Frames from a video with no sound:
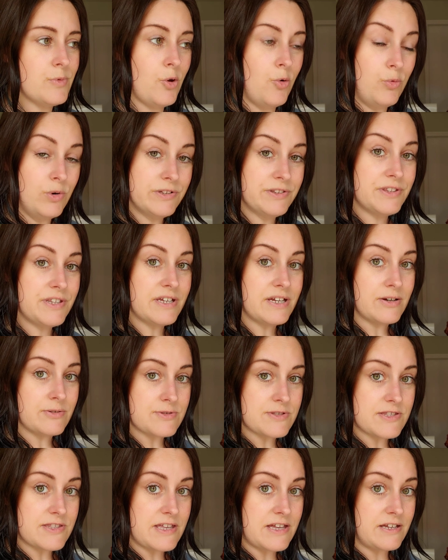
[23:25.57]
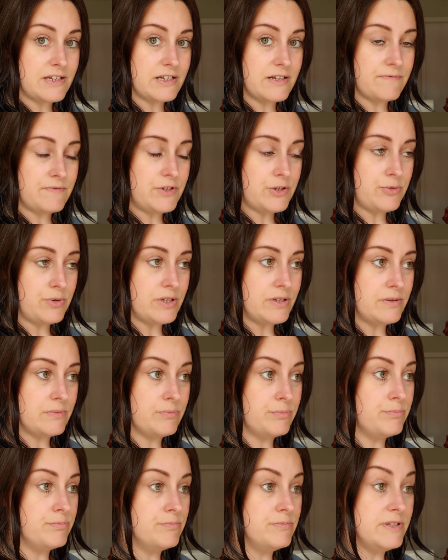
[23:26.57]
one thing I was thinking of
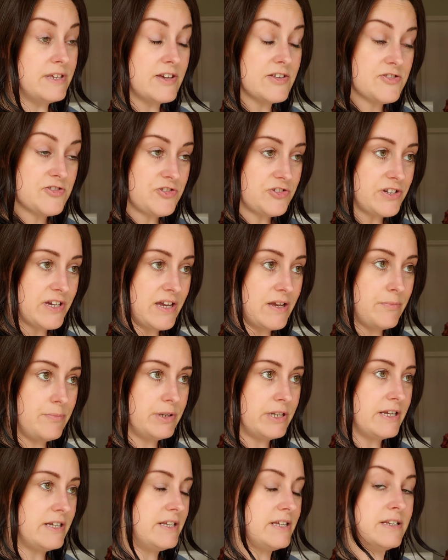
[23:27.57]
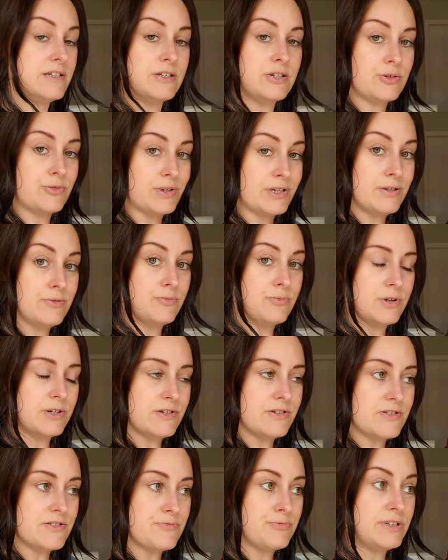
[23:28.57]
doing yesterday, but I didn't do it,
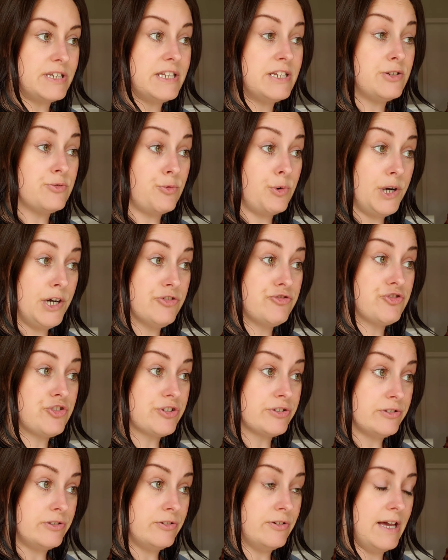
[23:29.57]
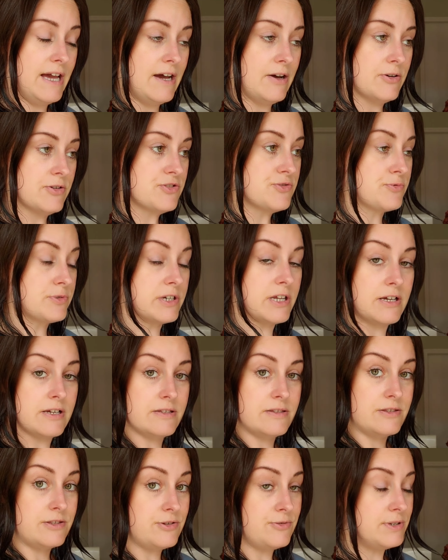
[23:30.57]
was we need to wash her little house. We're
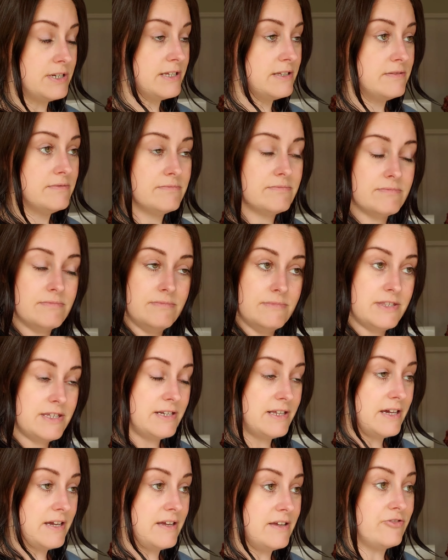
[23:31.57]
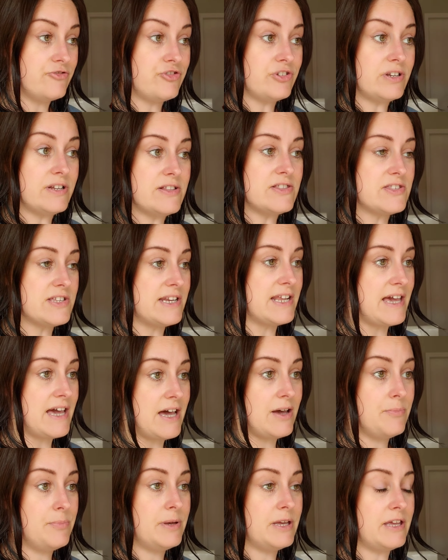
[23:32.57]
not doing it today. She needs a
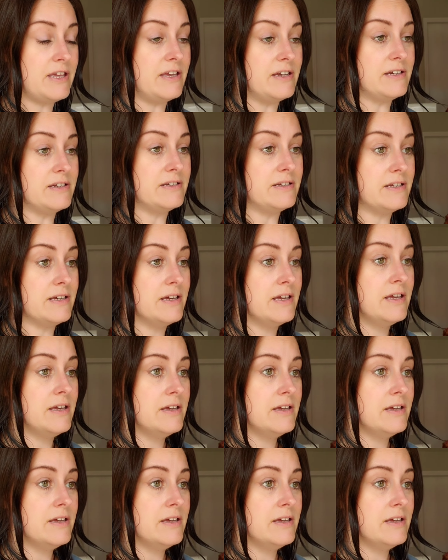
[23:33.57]
nap and